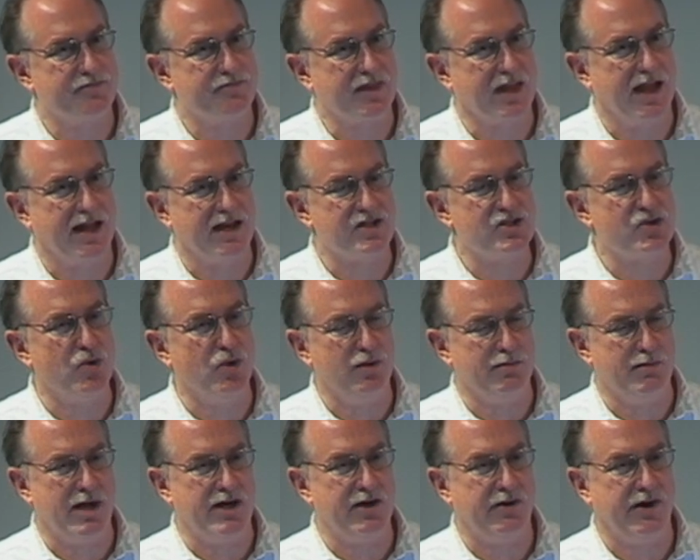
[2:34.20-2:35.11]
at a school
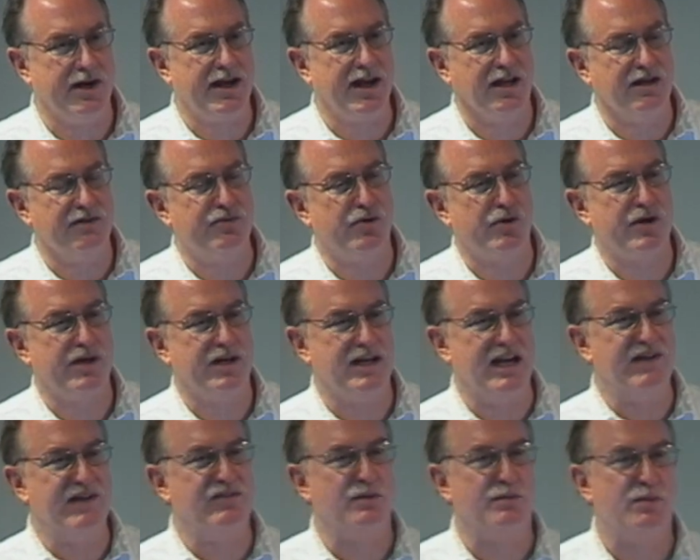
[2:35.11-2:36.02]
in Monterey, California,
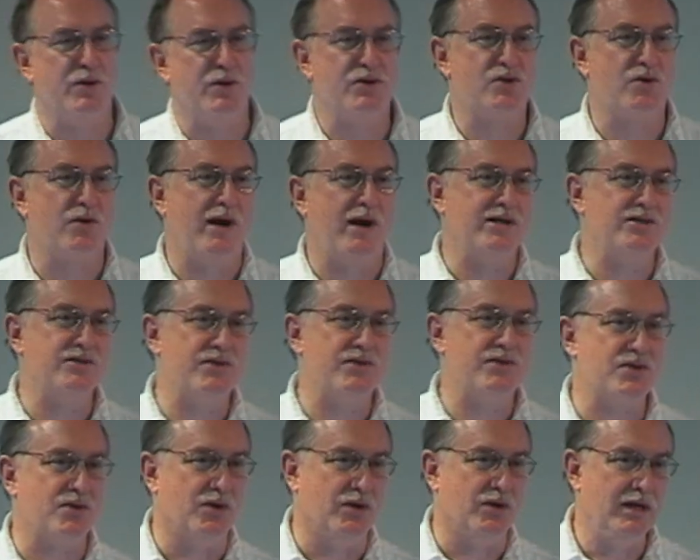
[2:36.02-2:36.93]
Naval Postgraduate
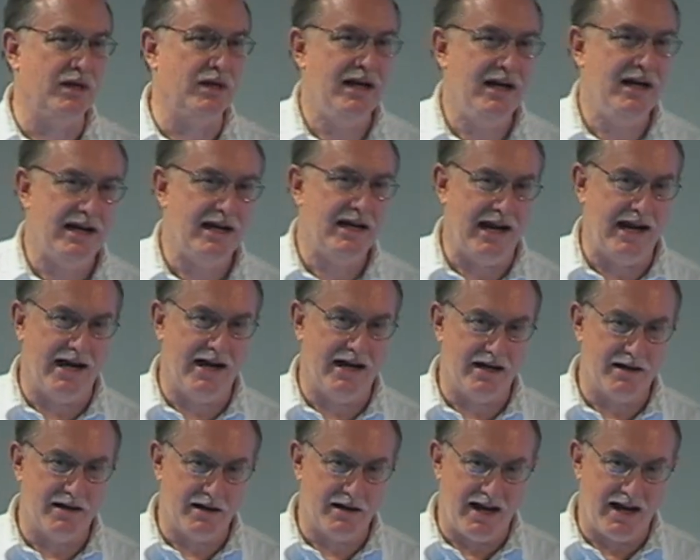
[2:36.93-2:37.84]
School.
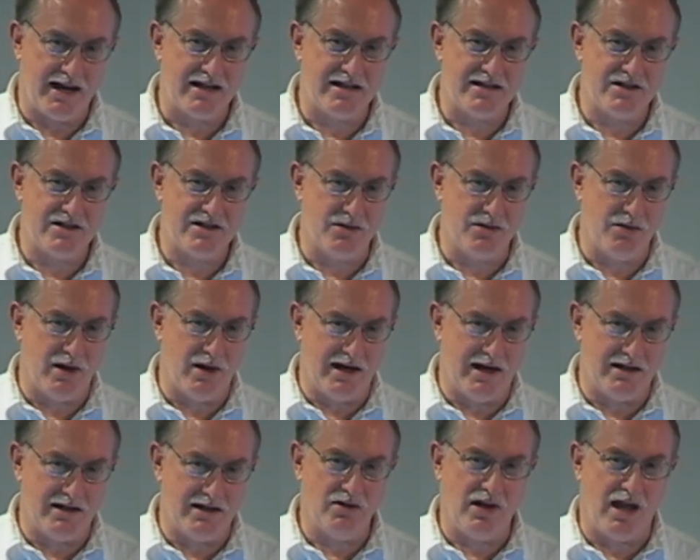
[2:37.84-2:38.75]
And I got to
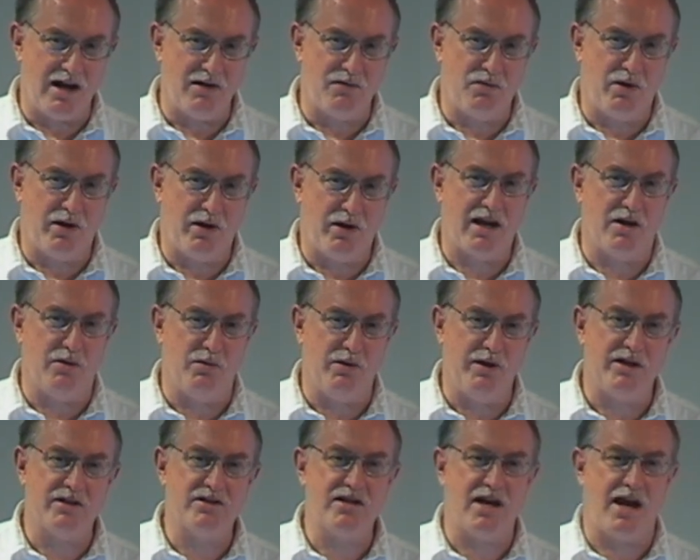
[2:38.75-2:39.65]
uh, do a lot of work in
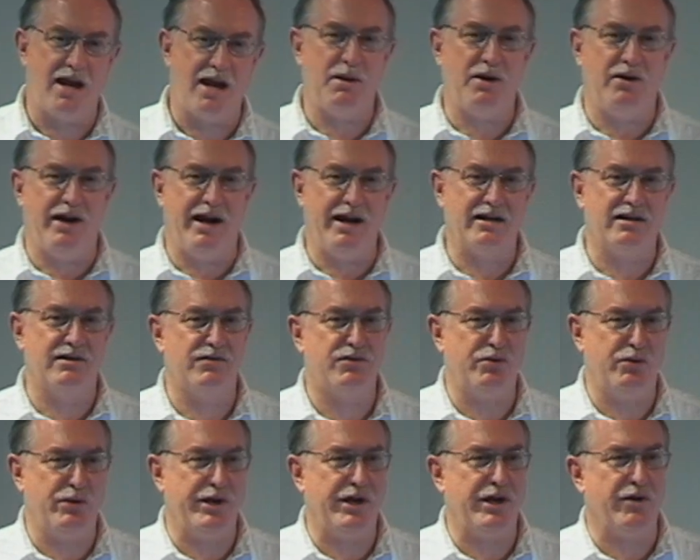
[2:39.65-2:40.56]
real-time interactive
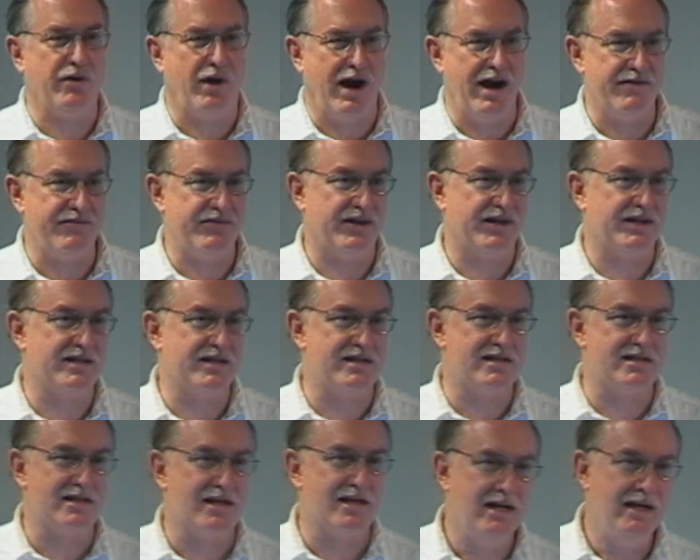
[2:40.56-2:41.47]
three D
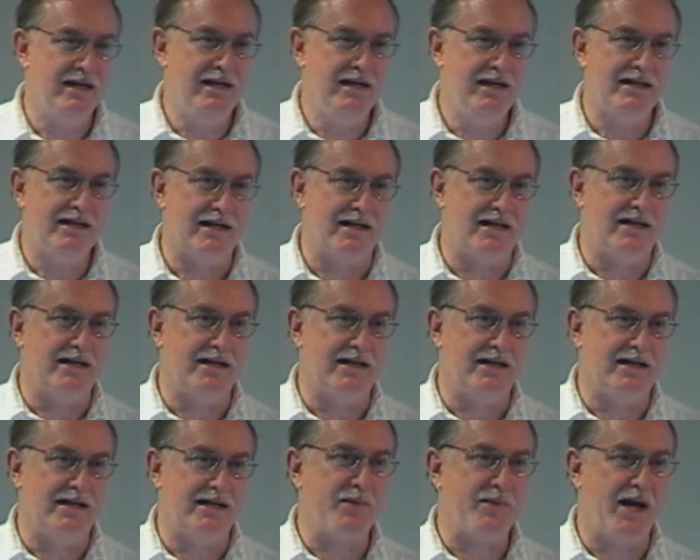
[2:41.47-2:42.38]
graphics. Um,
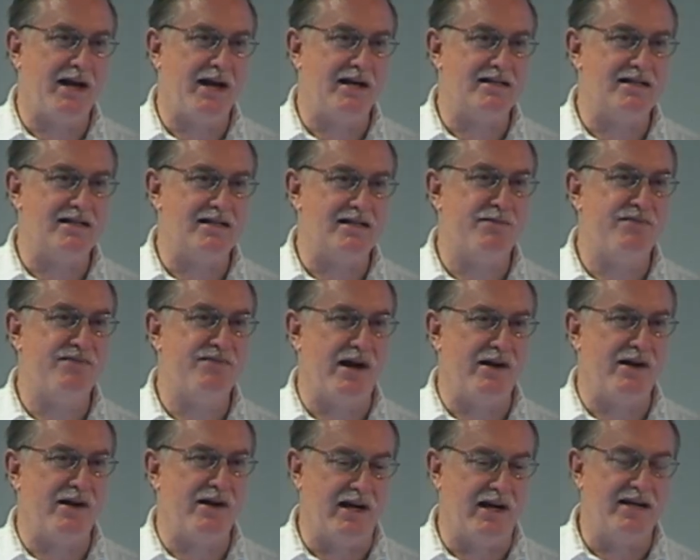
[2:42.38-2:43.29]
I got to help
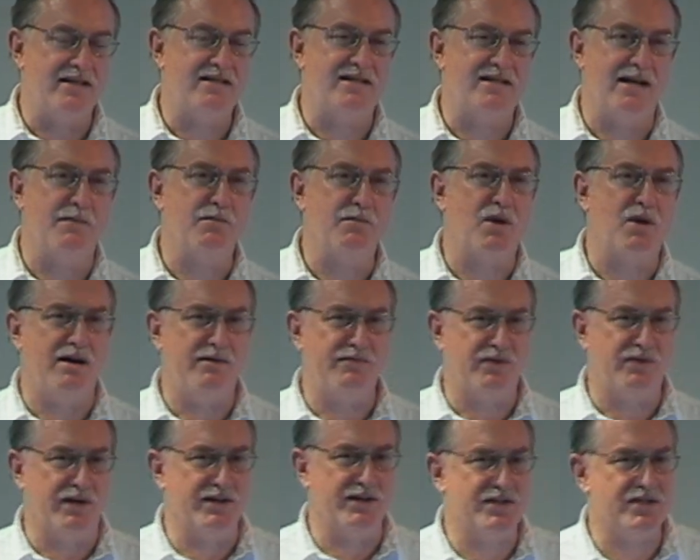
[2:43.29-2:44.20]
found an A C M
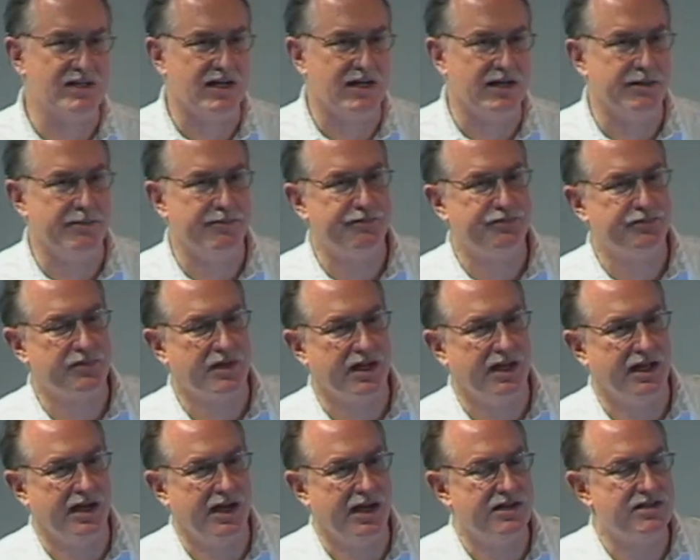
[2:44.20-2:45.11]
conference, um,
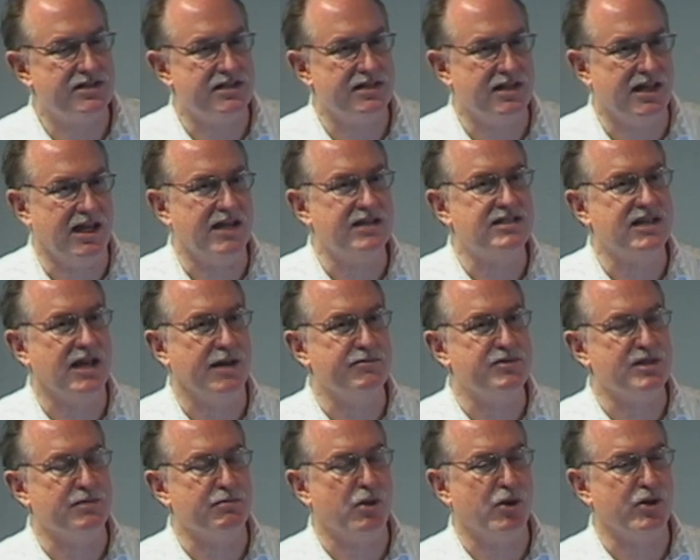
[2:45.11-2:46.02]
and the A C M
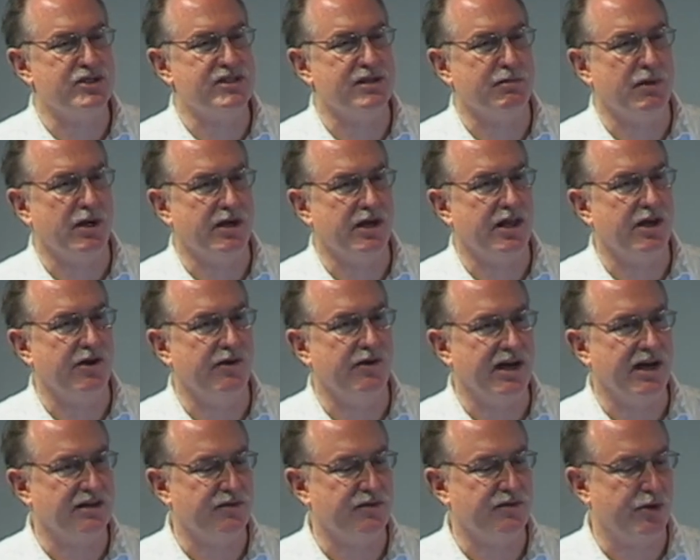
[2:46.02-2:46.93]
Symposium on
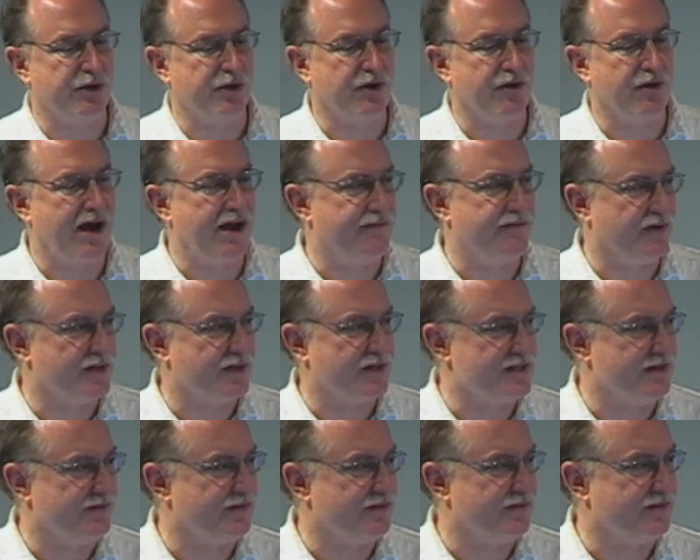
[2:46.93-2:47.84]
Interactive three D Graphics.
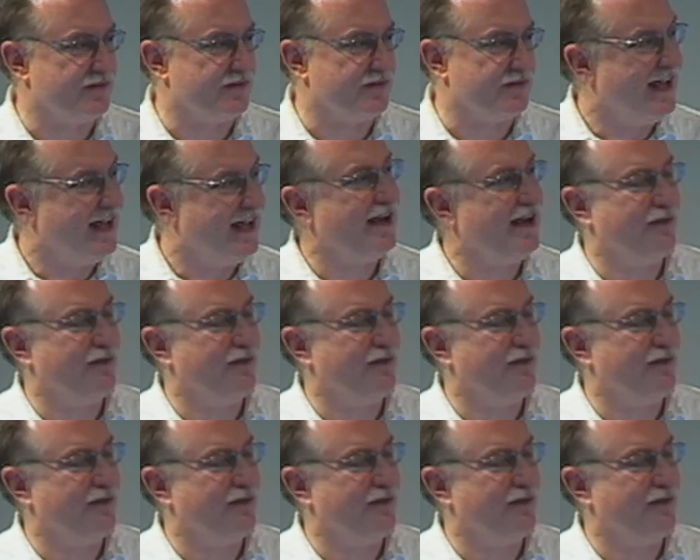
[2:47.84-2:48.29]
If any